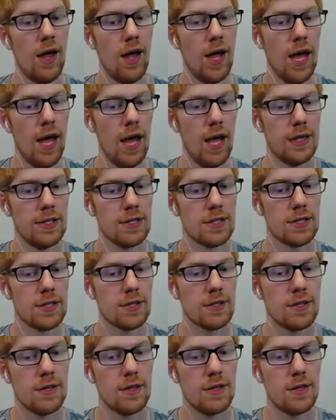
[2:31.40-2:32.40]
And
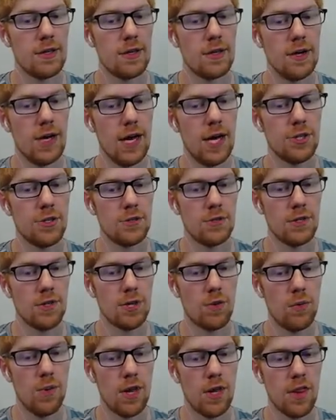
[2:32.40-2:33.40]
I'll do a
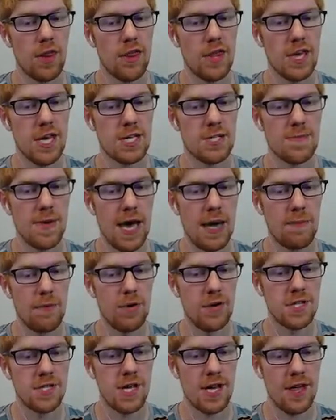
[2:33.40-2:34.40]
little one of these bad
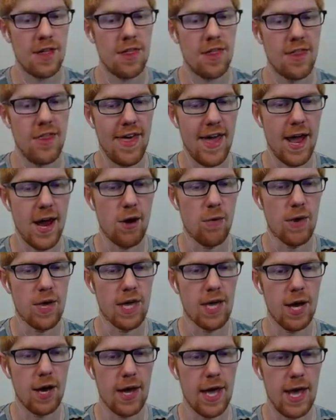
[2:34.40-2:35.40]
boys. There we
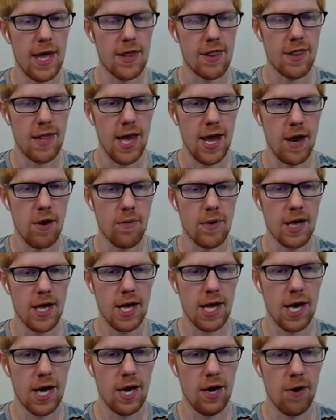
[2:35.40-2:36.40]
go. Hey, there we
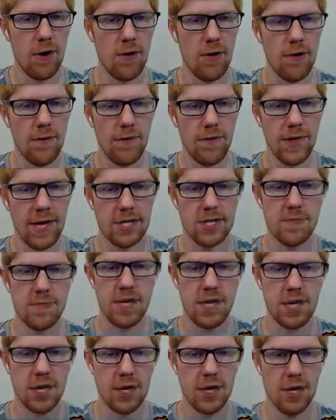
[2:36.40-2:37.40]
go. That
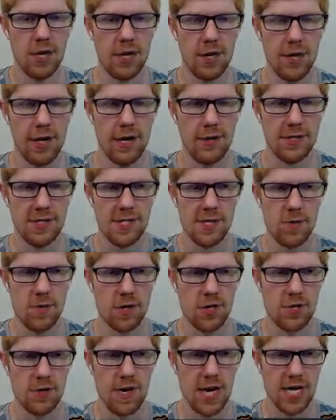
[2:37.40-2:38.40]
good. Now let's see
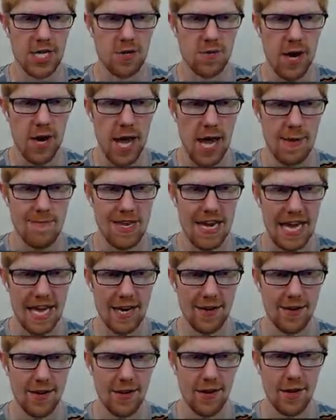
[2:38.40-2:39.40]
what direction we're aiming at.